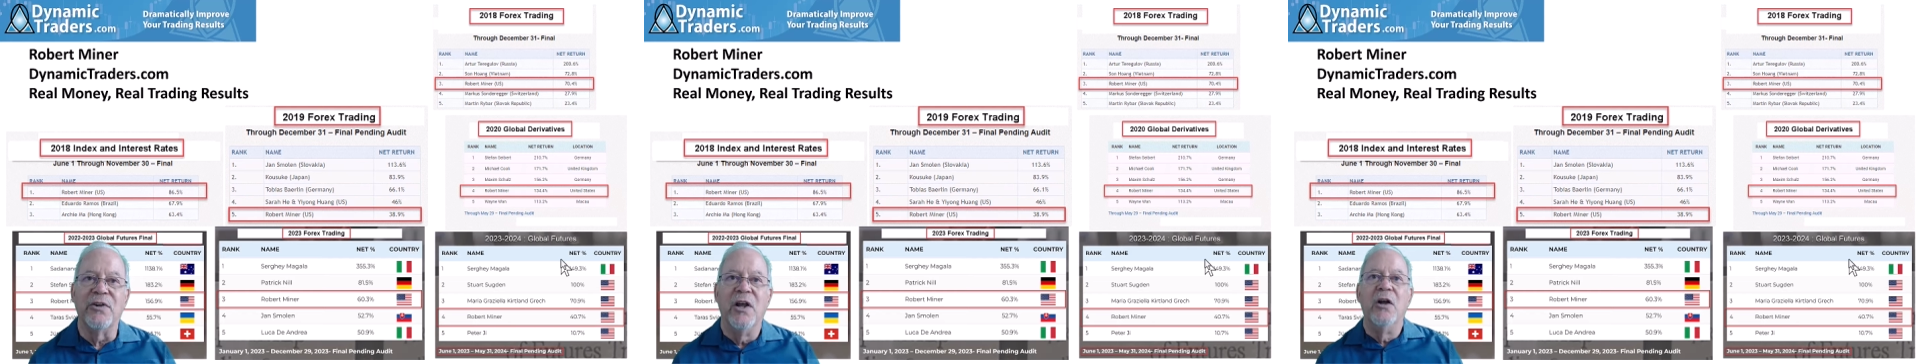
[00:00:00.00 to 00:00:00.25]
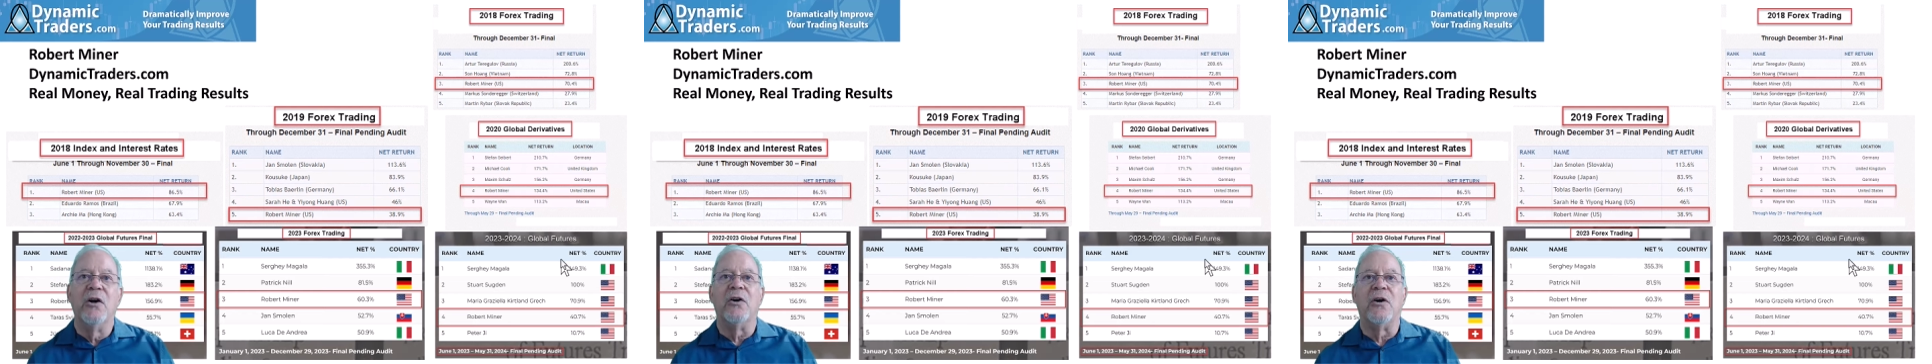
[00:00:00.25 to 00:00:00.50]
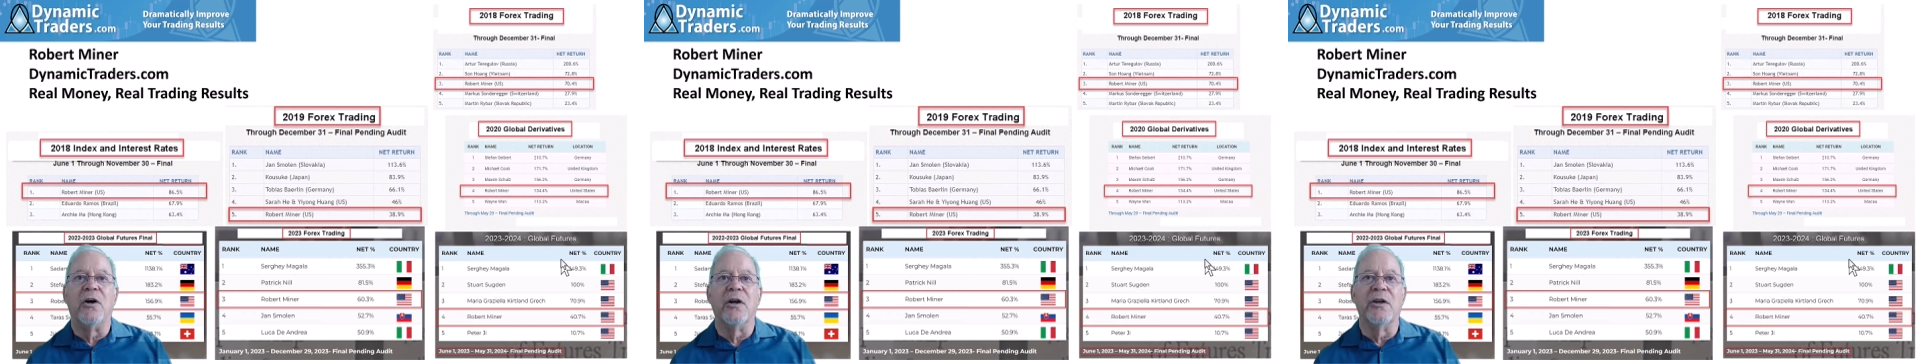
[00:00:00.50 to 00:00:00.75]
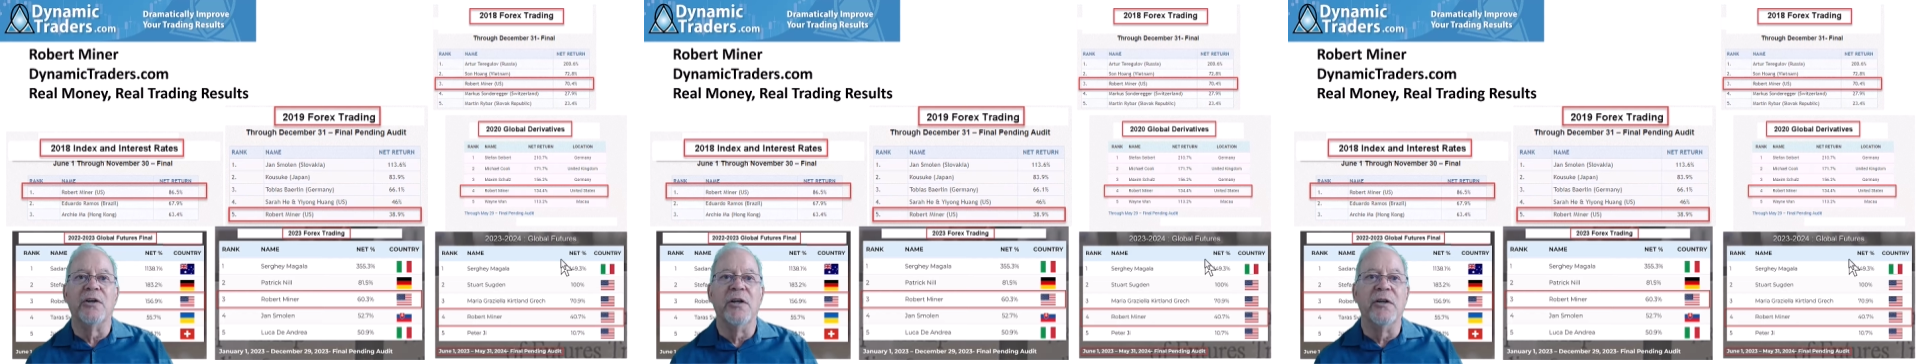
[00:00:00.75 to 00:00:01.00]

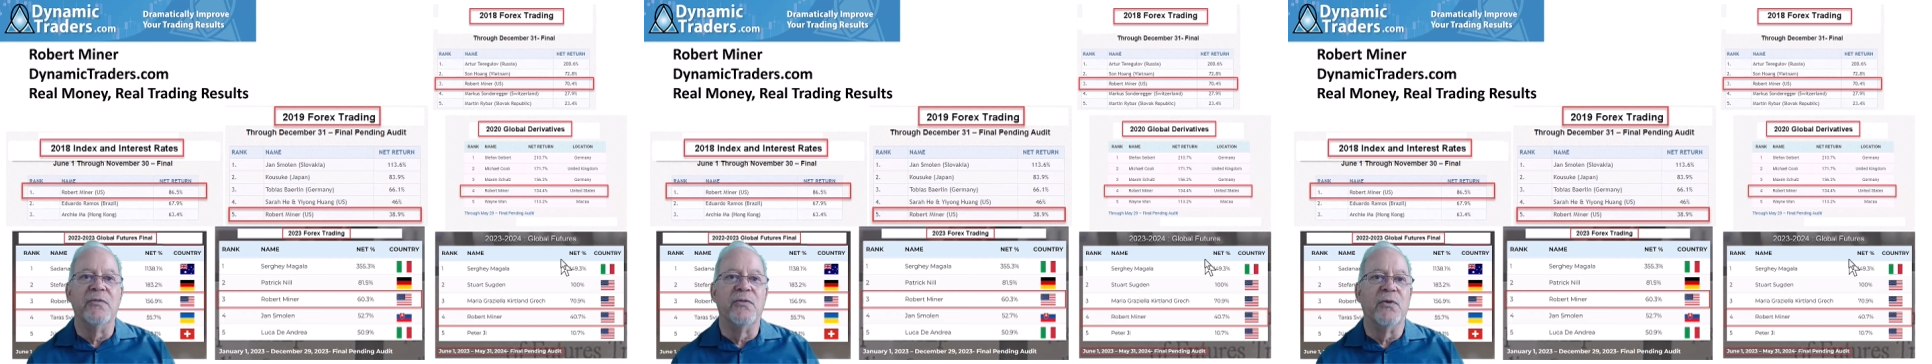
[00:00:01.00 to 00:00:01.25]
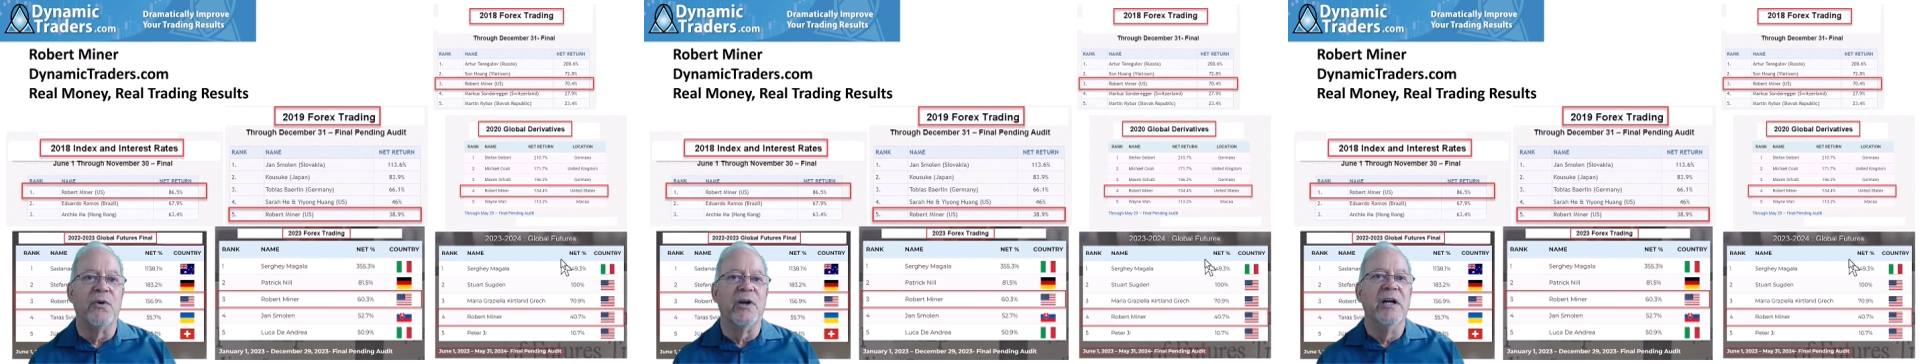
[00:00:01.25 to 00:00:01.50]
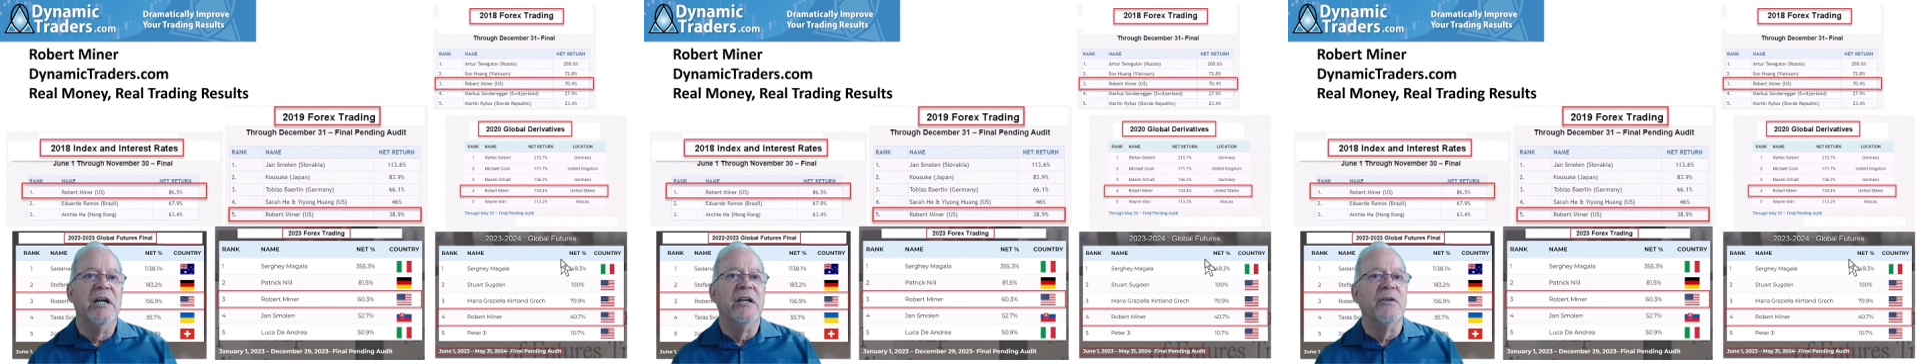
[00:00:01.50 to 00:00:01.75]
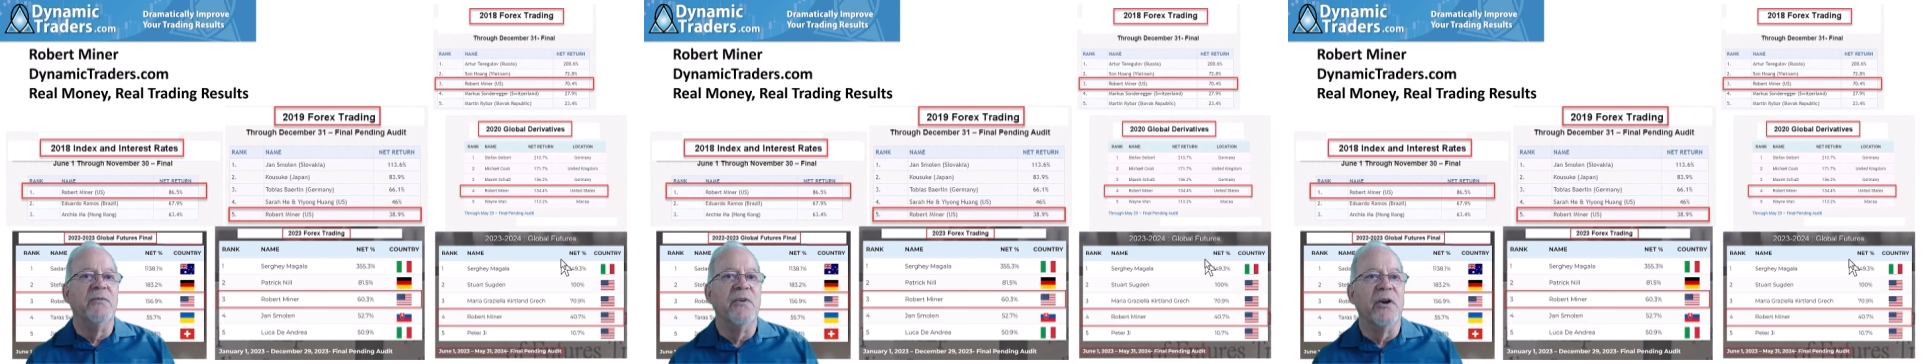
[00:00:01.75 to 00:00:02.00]
audited for
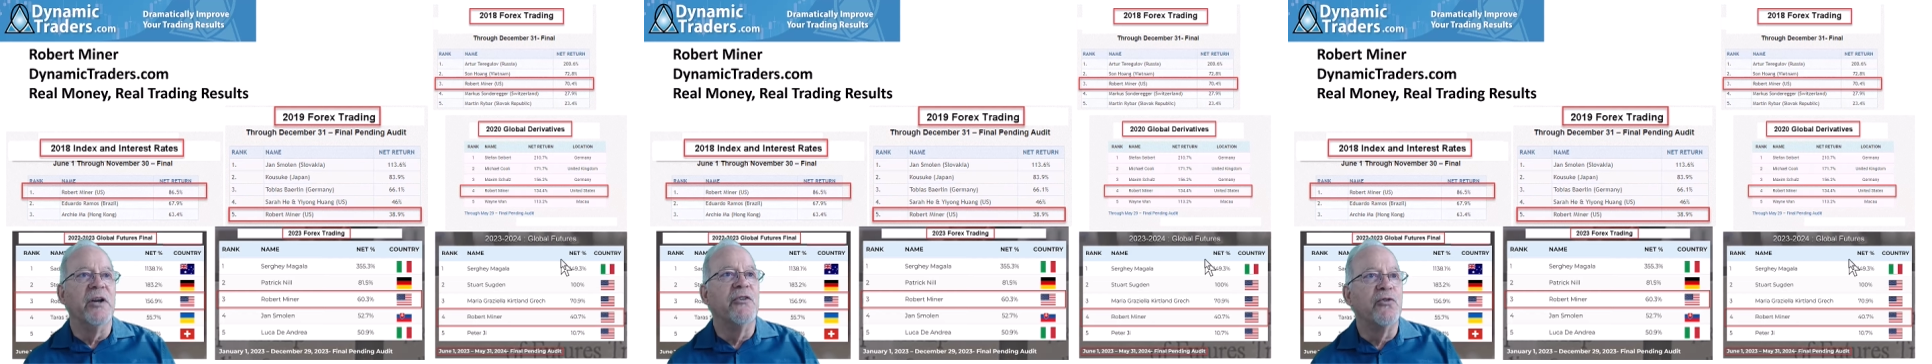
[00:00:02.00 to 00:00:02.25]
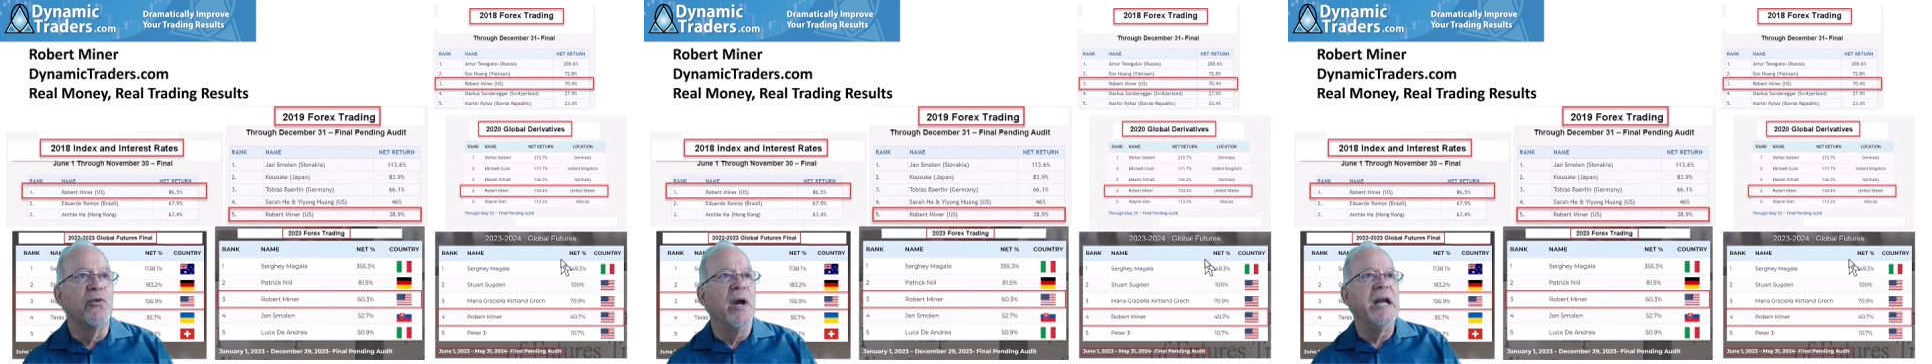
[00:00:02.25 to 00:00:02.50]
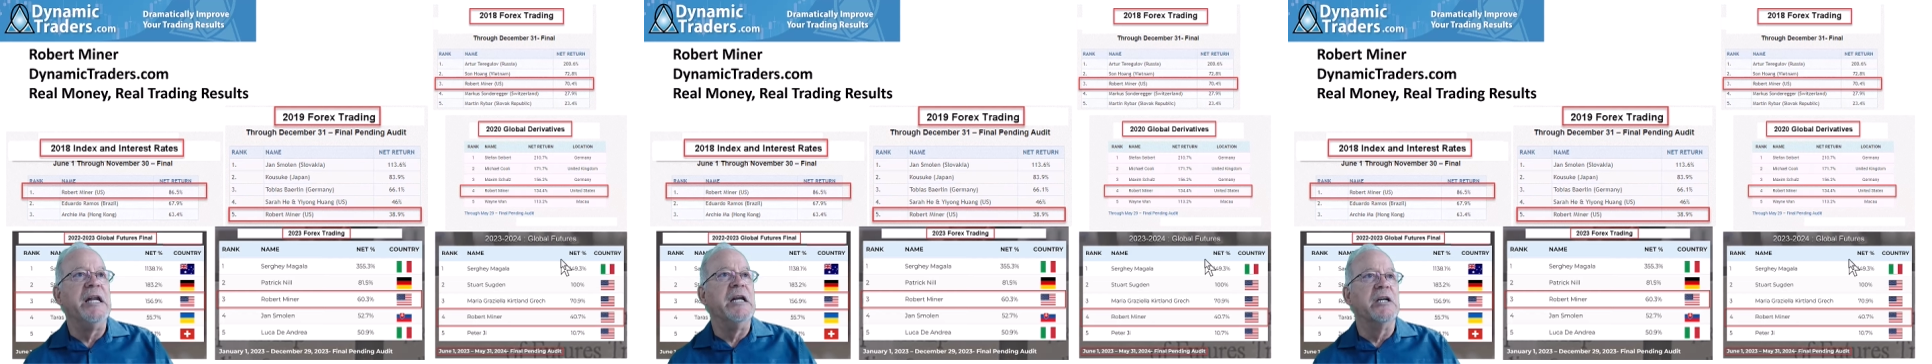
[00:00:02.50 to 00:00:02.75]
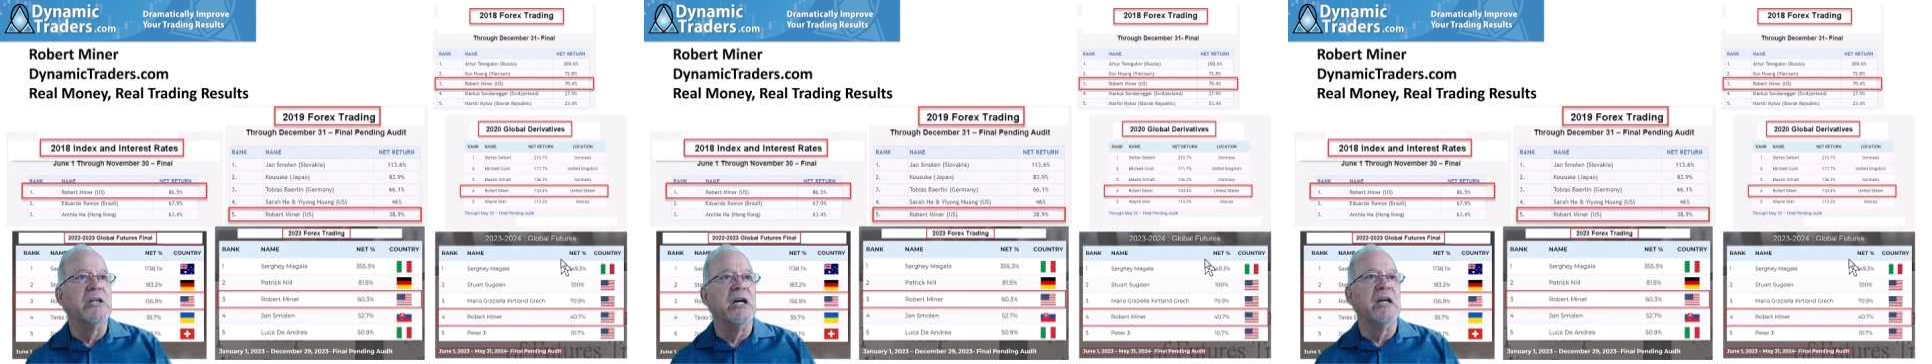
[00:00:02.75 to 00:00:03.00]
various trading
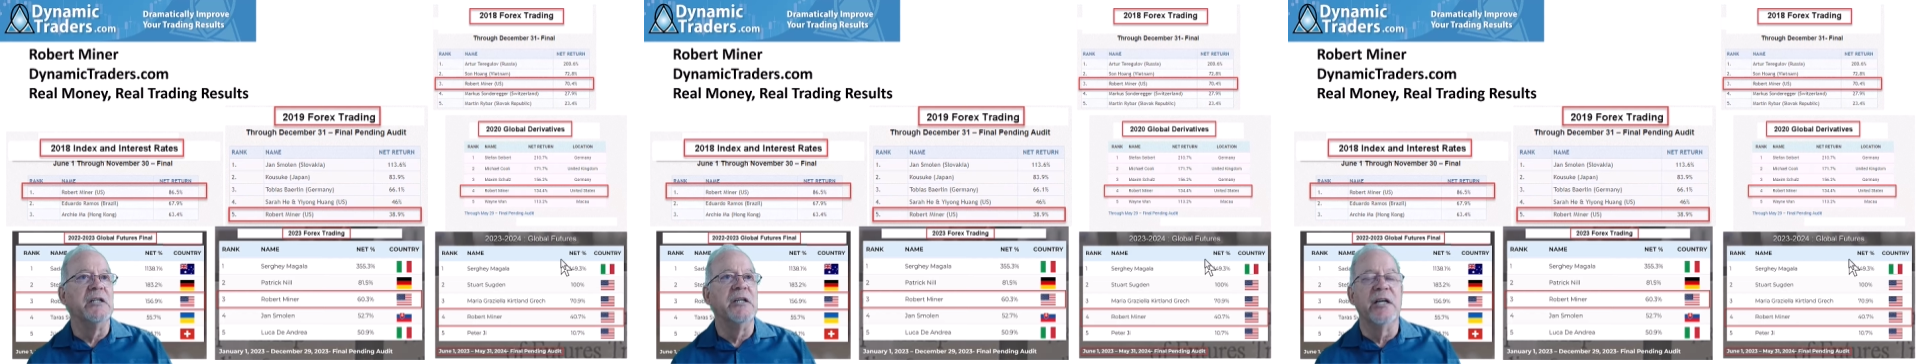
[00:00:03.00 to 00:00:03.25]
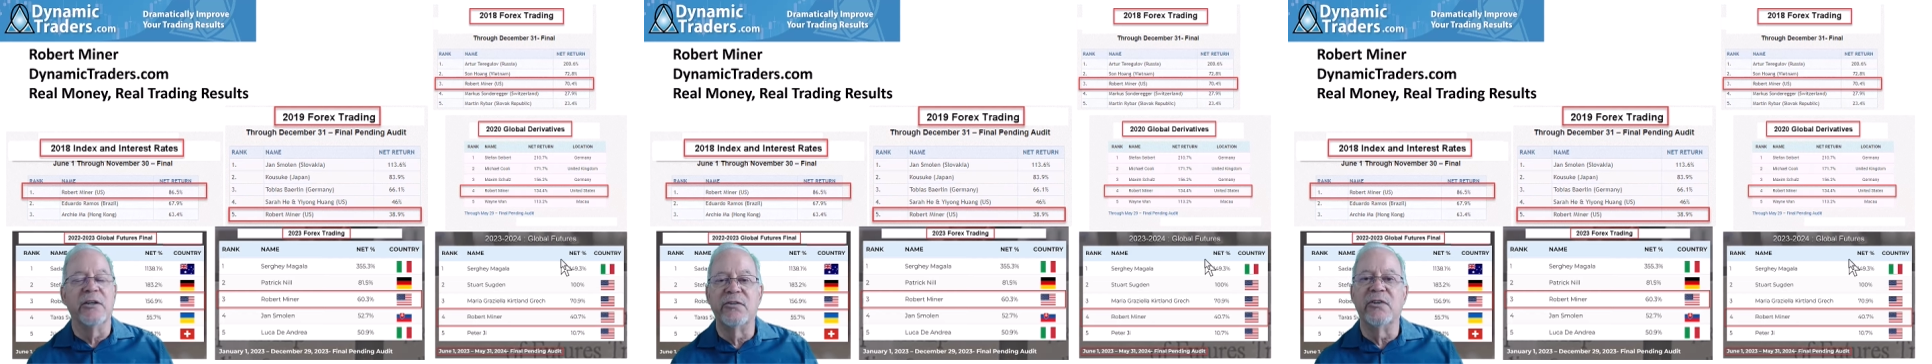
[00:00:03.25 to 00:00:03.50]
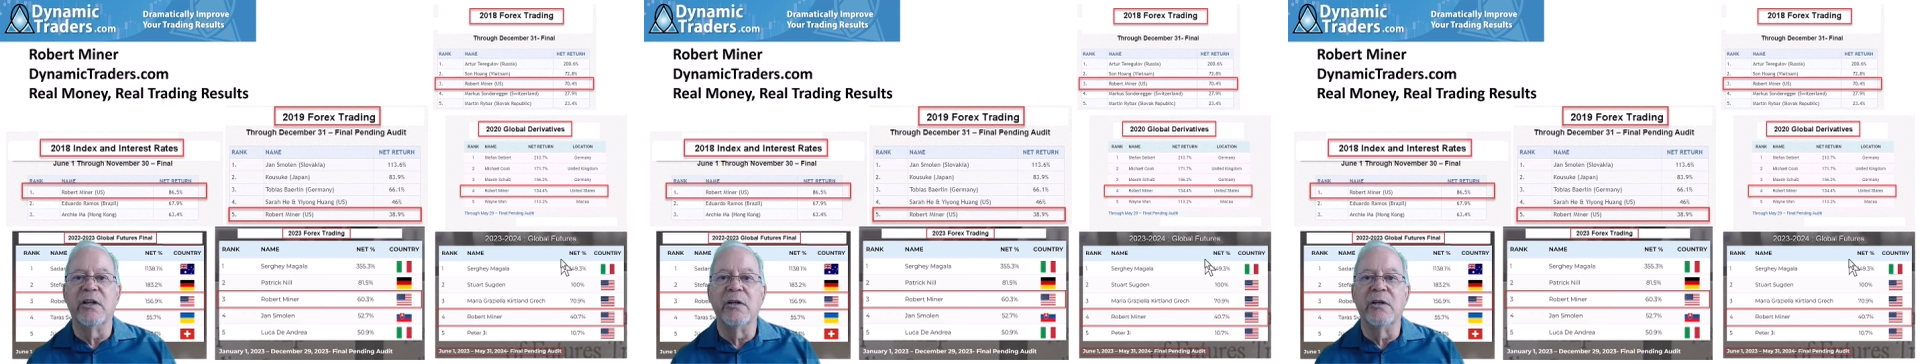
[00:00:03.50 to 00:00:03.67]
contests that